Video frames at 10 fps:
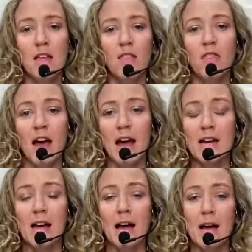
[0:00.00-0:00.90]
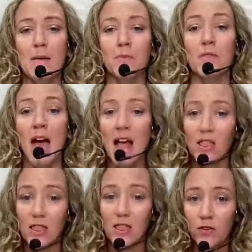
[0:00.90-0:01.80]
that
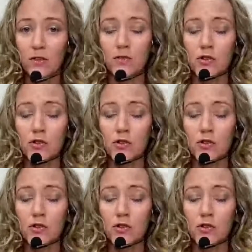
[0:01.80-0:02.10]
level of